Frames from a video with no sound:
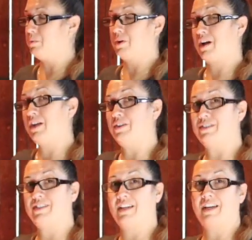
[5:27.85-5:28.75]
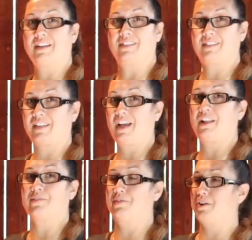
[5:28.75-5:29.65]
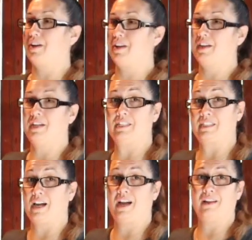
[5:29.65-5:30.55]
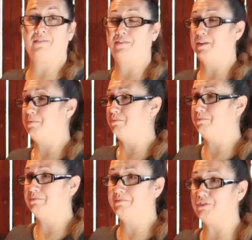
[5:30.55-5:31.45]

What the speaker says: We're not used to that because in California it's hot from